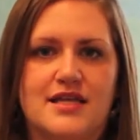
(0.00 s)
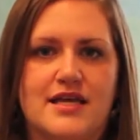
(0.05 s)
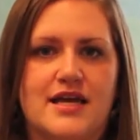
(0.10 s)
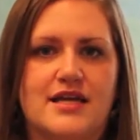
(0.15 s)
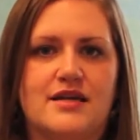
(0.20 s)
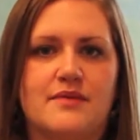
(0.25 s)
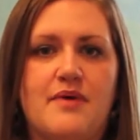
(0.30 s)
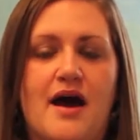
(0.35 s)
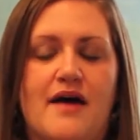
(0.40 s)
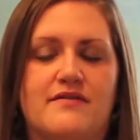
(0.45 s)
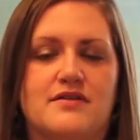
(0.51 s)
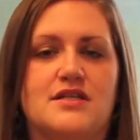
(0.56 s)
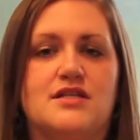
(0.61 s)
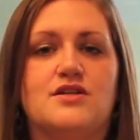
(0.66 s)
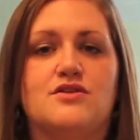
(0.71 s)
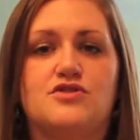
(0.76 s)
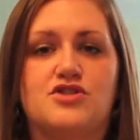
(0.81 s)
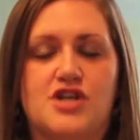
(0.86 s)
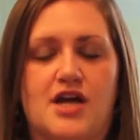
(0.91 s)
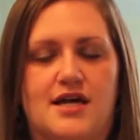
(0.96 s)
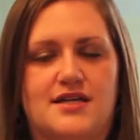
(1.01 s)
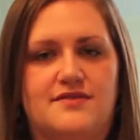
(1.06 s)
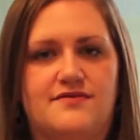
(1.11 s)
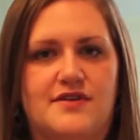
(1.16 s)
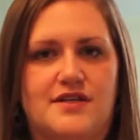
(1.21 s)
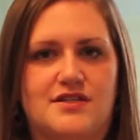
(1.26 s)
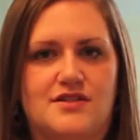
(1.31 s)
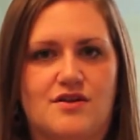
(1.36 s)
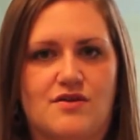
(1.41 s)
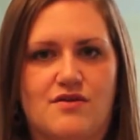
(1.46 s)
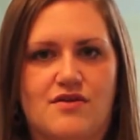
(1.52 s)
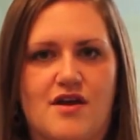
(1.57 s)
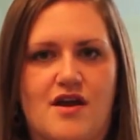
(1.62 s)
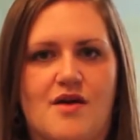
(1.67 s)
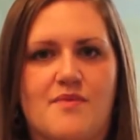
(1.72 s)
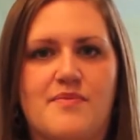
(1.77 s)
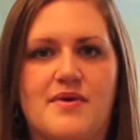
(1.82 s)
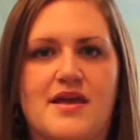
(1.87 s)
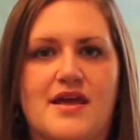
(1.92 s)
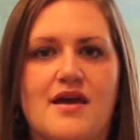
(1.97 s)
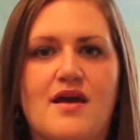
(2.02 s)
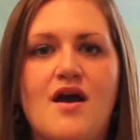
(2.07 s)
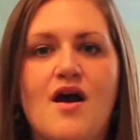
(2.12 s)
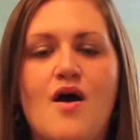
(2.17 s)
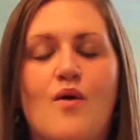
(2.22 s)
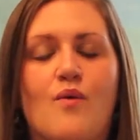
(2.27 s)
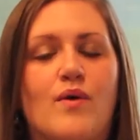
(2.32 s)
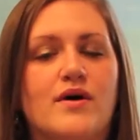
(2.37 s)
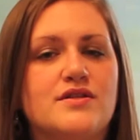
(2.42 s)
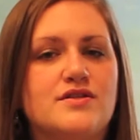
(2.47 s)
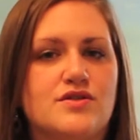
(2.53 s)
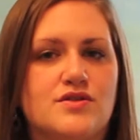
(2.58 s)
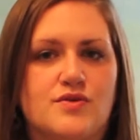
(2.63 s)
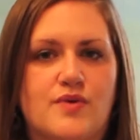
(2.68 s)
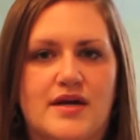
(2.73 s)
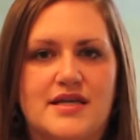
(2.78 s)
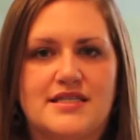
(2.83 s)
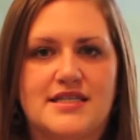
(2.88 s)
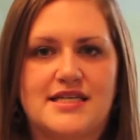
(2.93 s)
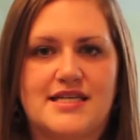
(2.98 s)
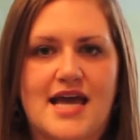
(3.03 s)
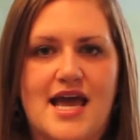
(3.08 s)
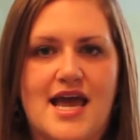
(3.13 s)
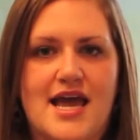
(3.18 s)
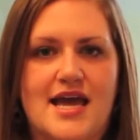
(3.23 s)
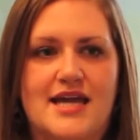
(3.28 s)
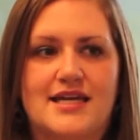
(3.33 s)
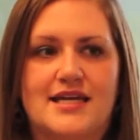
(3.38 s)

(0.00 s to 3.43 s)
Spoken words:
they end up having to do chest physiotherapy once or twice a day,